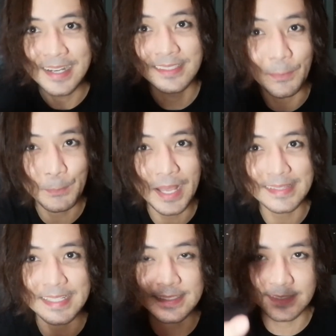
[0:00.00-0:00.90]
The plot
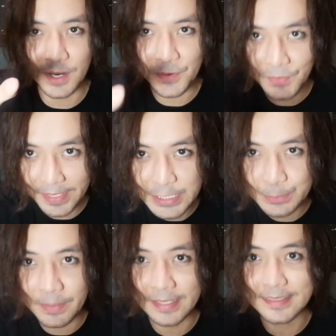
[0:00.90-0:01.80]
is the
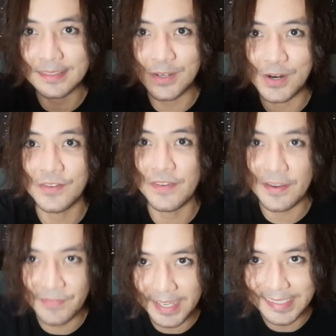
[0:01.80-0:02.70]
arrangement of
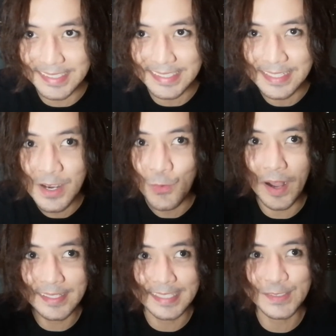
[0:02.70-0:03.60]
events,
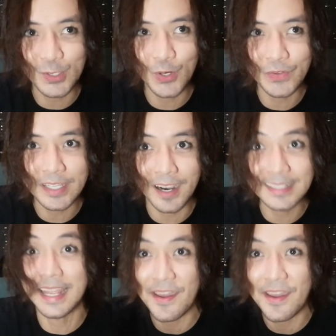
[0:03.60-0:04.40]
while the story are the